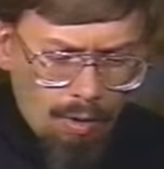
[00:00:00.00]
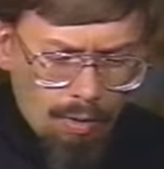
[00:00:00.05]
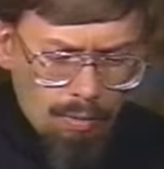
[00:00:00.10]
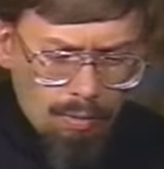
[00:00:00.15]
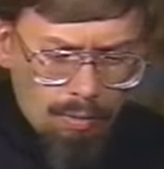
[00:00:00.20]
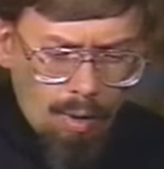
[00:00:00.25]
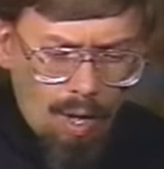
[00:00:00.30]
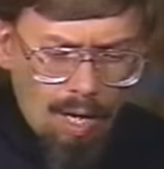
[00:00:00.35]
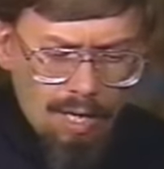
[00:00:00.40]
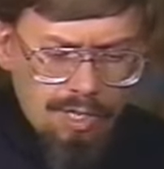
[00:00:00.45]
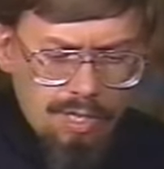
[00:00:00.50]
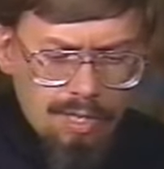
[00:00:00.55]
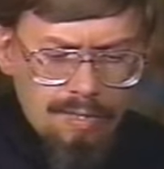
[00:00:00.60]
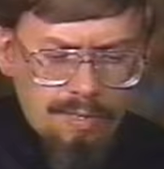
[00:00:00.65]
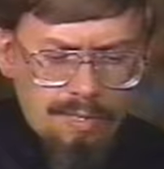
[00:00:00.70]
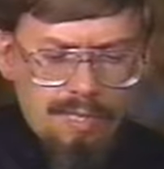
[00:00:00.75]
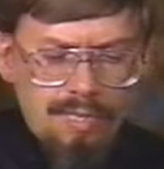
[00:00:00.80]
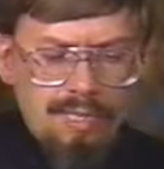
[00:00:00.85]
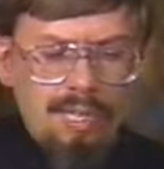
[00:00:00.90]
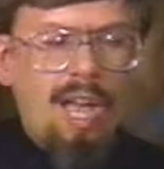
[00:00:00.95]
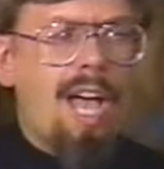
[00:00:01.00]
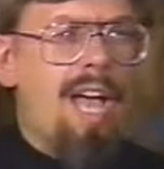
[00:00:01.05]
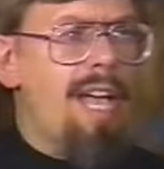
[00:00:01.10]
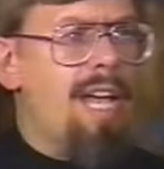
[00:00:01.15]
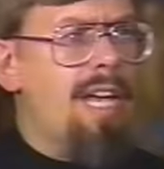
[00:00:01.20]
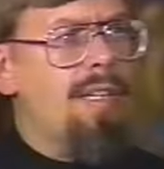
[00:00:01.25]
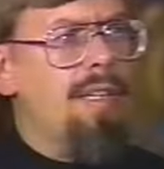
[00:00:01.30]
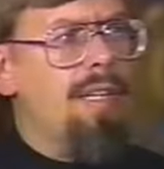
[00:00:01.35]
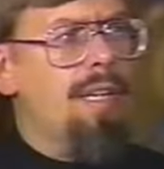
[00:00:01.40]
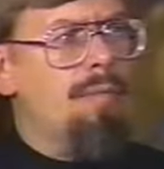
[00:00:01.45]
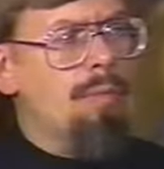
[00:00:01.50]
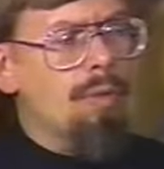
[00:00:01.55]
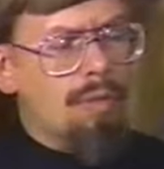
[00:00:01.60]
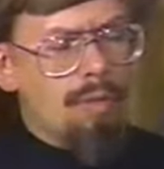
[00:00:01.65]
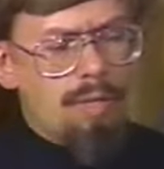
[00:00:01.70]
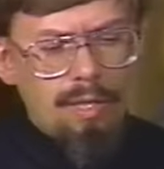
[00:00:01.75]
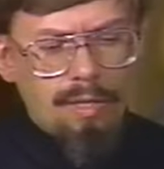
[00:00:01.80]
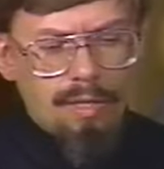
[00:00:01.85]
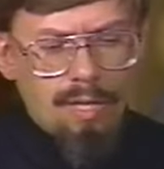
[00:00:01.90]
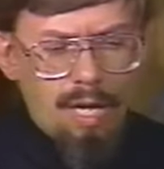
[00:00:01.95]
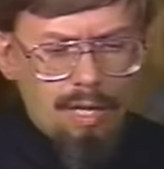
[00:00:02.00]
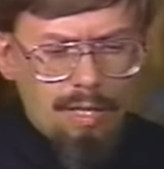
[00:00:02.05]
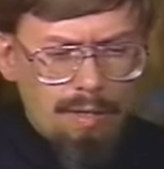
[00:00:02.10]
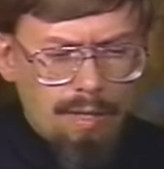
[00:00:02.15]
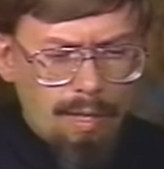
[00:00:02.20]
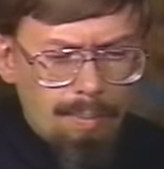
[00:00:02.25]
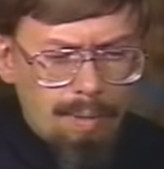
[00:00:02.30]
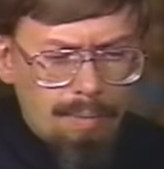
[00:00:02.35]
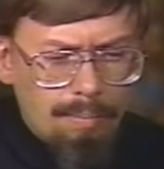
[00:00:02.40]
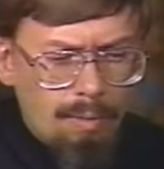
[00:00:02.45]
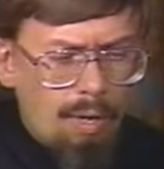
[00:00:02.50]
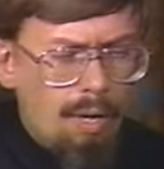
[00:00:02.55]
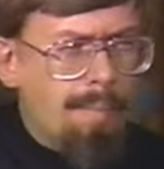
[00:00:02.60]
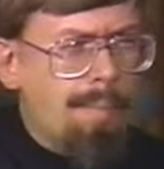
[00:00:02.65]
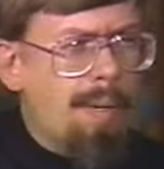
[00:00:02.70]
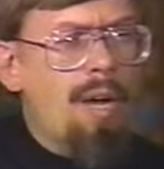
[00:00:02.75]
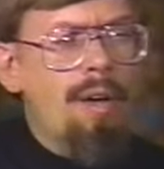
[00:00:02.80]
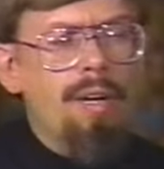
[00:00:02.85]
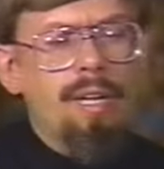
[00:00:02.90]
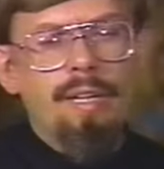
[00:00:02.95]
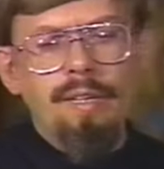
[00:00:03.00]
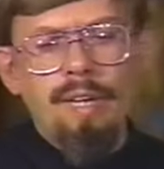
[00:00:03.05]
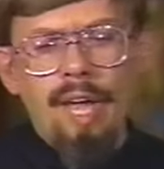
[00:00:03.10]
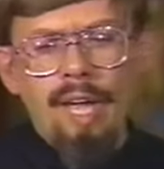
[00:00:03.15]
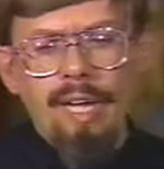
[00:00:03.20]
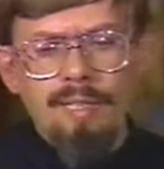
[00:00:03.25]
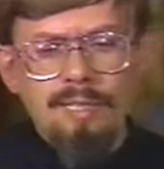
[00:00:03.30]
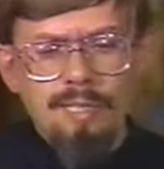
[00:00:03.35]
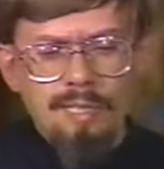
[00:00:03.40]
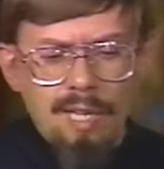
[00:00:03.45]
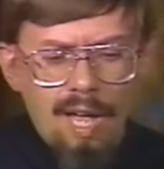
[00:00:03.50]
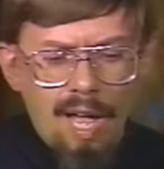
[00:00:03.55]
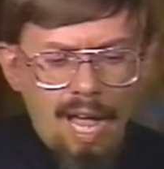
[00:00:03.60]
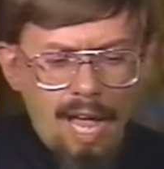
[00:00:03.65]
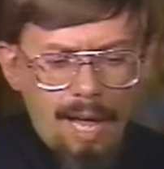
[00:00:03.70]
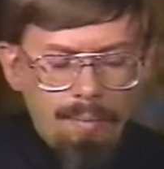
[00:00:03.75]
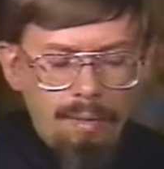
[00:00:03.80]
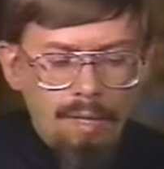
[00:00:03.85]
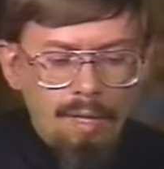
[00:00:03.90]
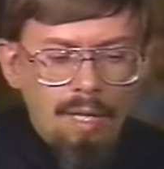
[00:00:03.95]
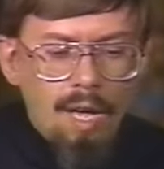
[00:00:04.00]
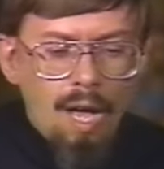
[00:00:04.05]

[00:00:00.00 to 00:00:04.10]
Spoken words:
Russian society, and we're going to talk a little bit more about it next time,